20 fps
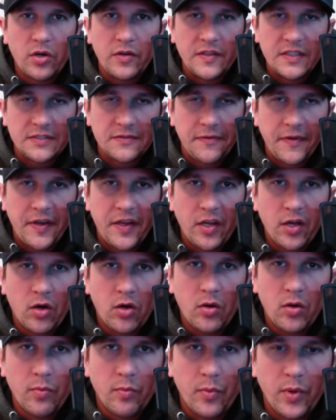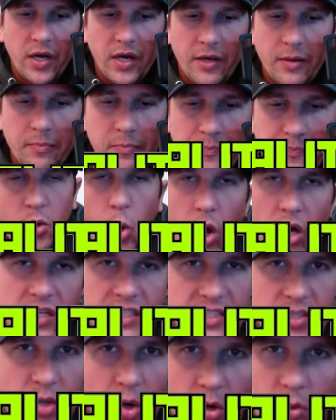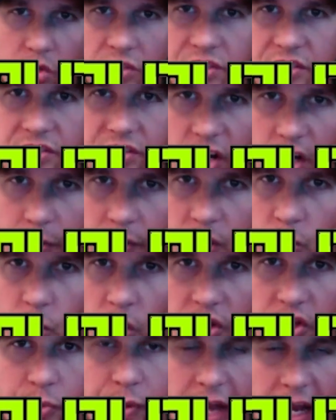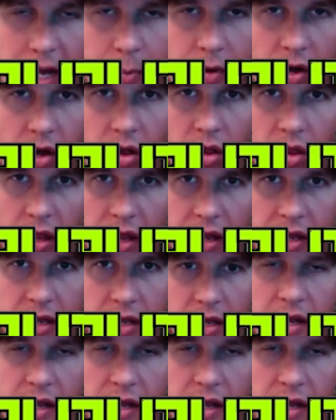this video, but quality score will determine what you pay per click